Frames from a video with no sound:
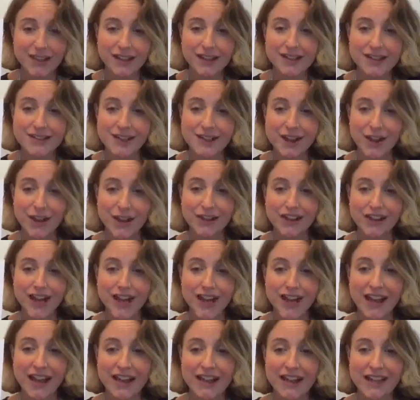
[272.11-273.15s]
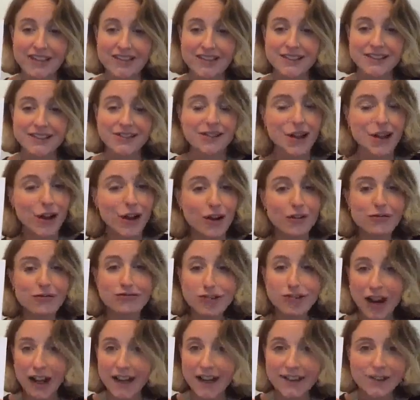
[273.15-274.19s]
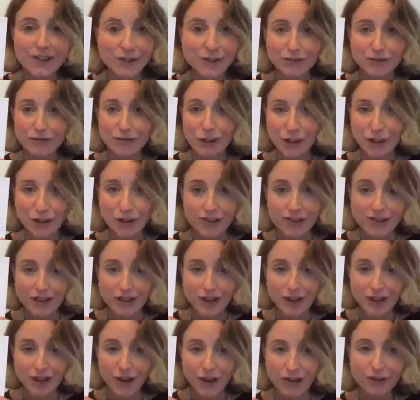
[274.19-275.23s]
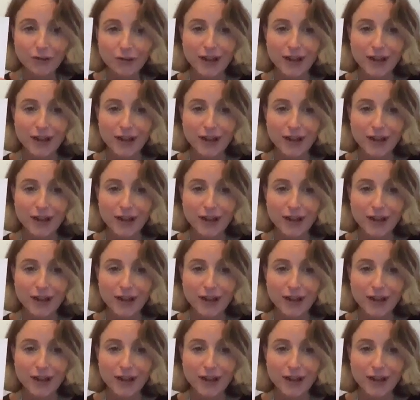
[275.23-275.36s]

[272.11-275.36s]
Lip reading: So there is no right or wrong zone.